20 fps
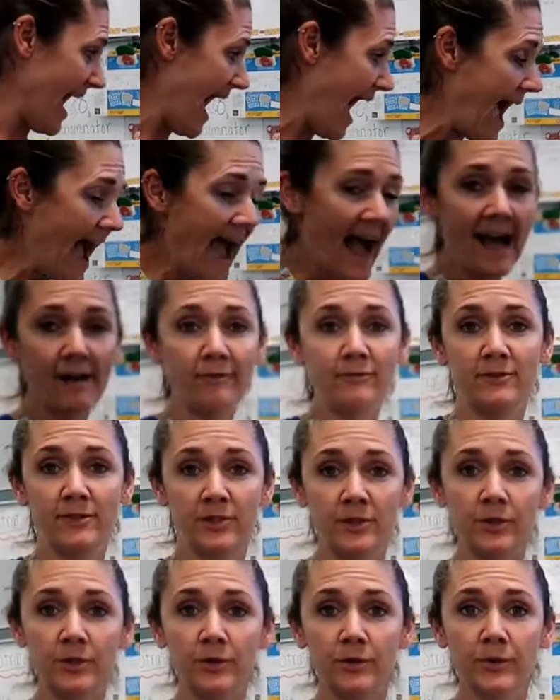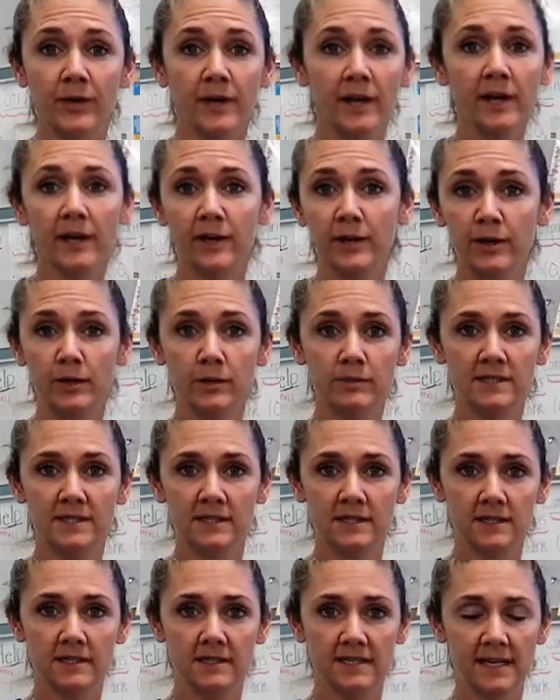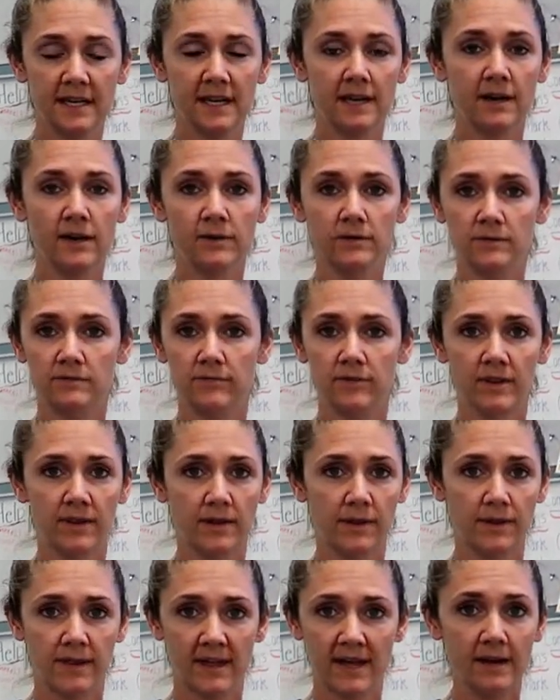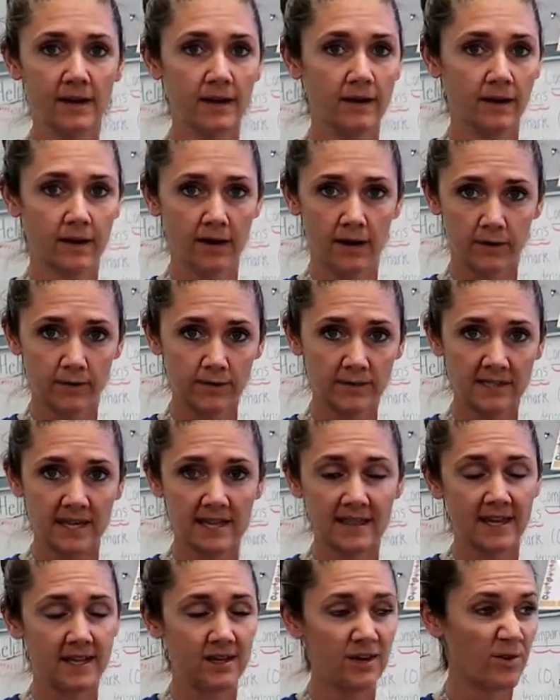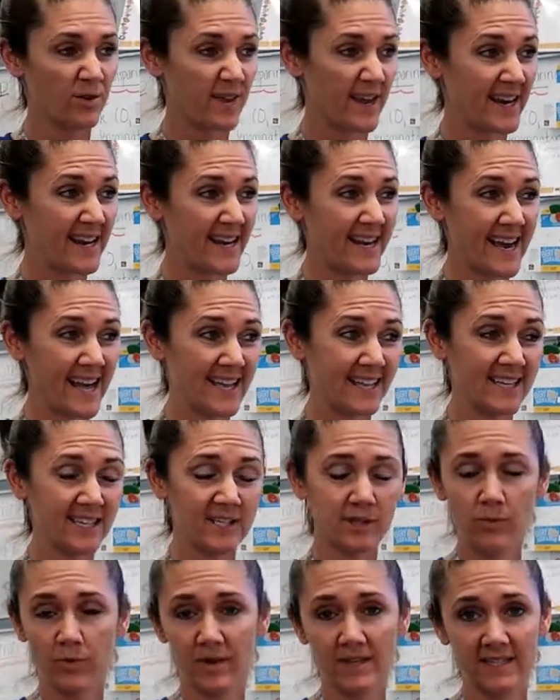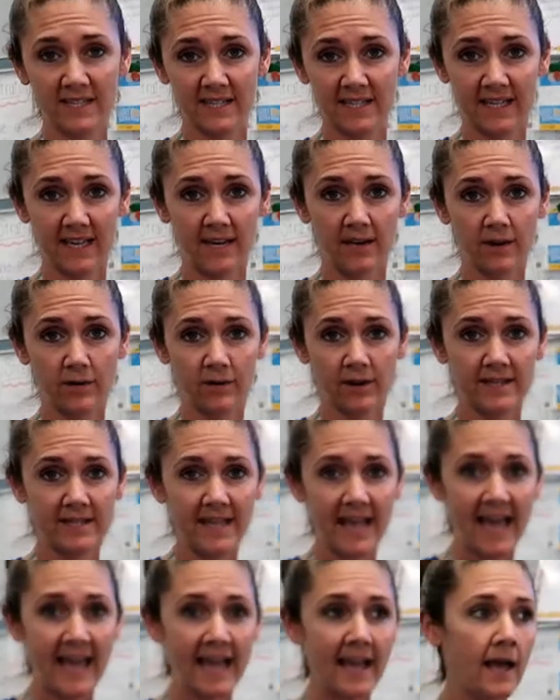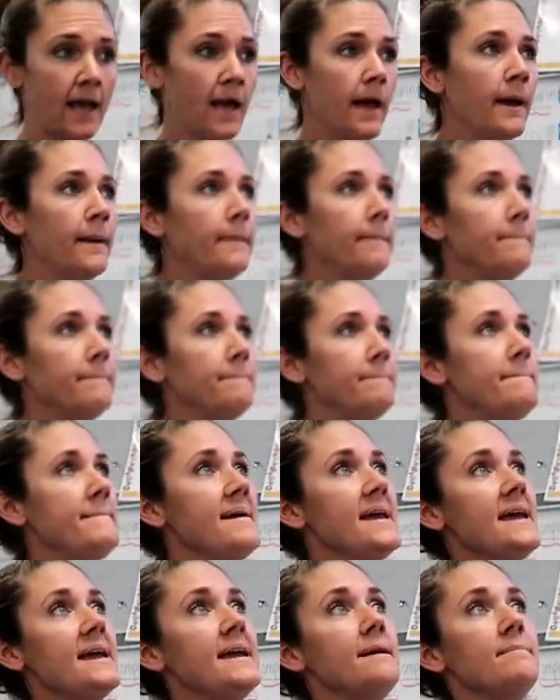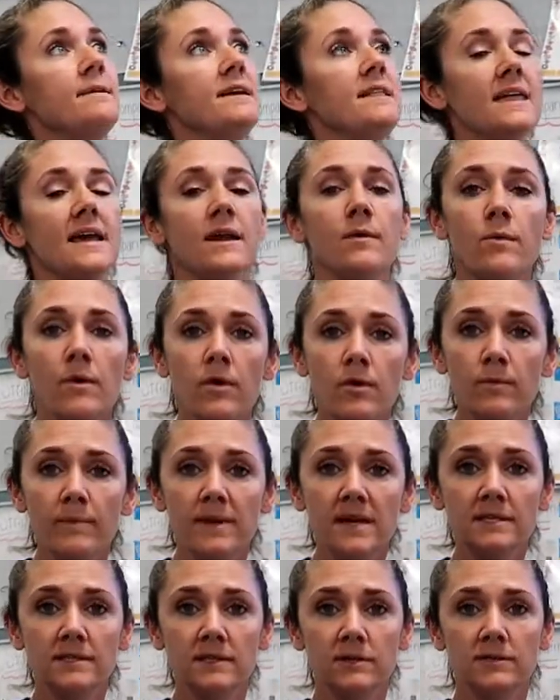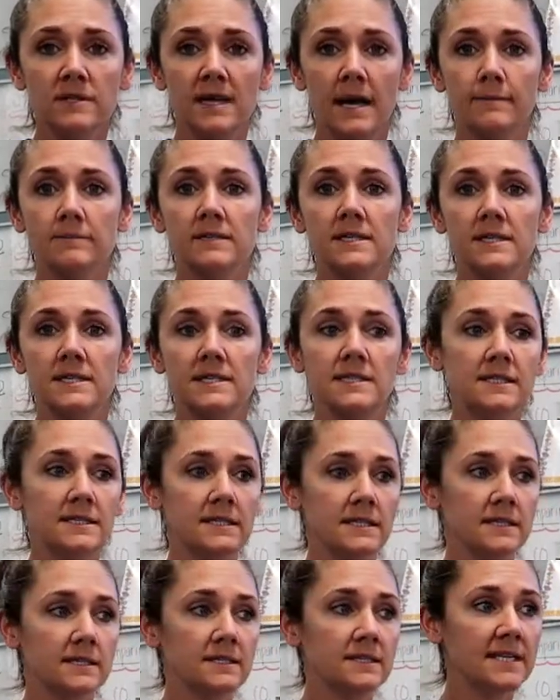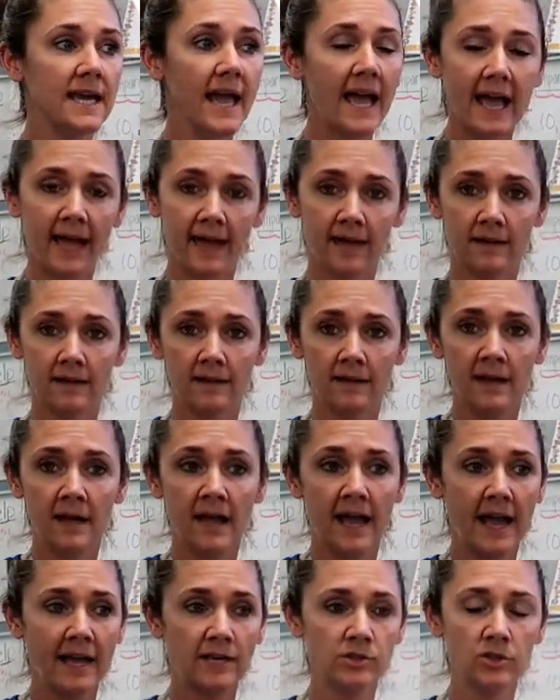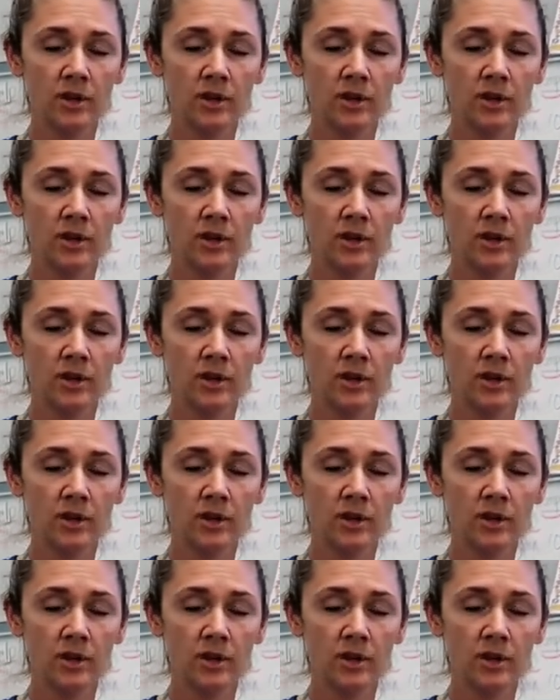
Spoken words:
have to use their sticky notes for their think codes and they know they need at least one sticky note a day, maybe they won't be so tempted to steal 10 and